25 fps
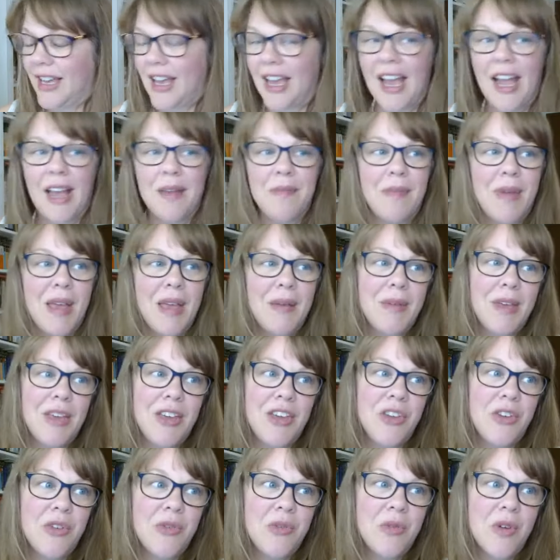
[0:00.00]
And maybe
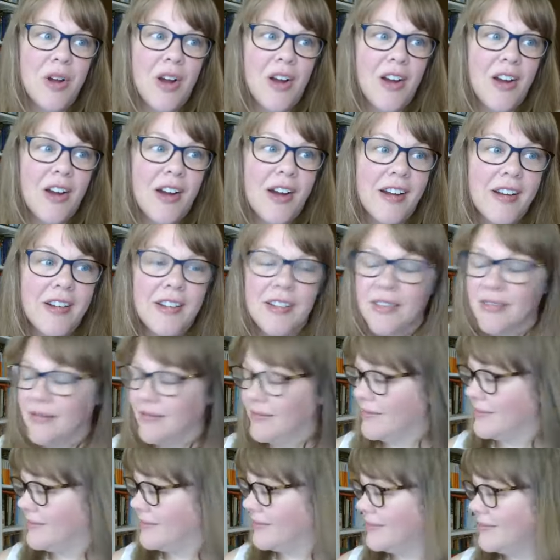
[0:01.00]
you are
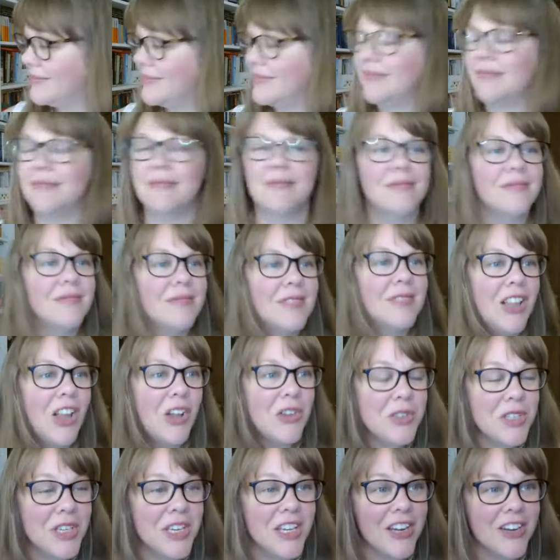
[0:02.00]

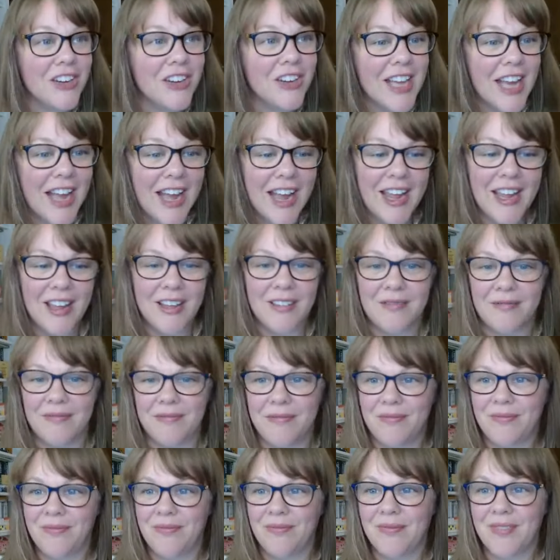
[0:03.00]
closing your day.
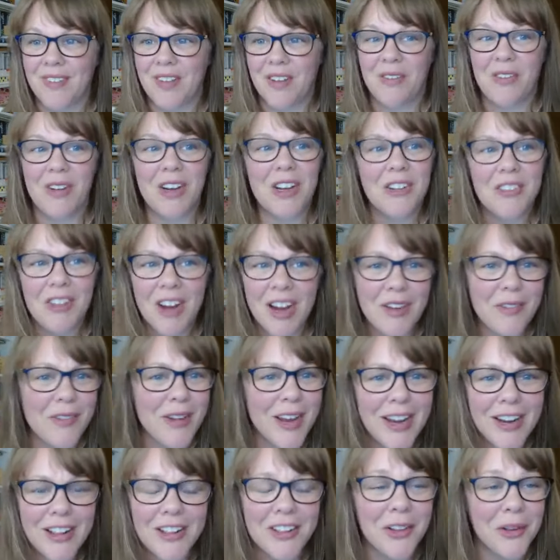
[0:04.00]
What a great
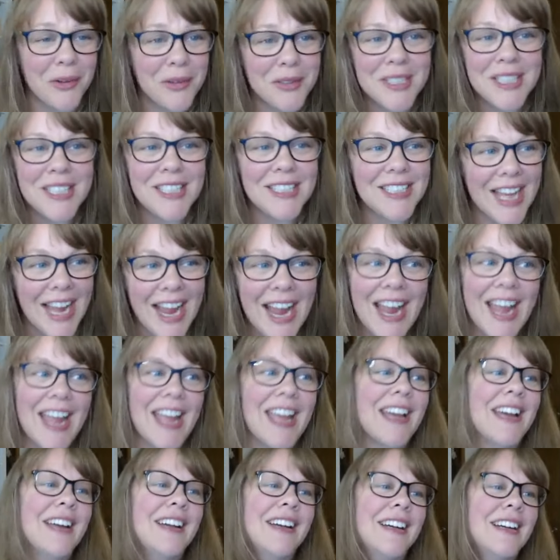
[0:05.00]
way to close the
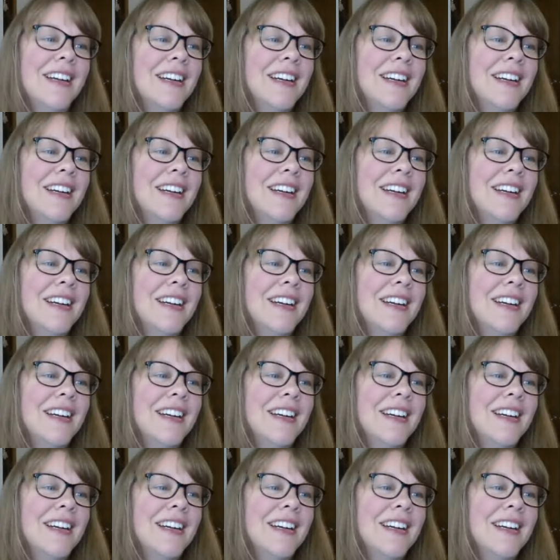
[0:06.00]
day.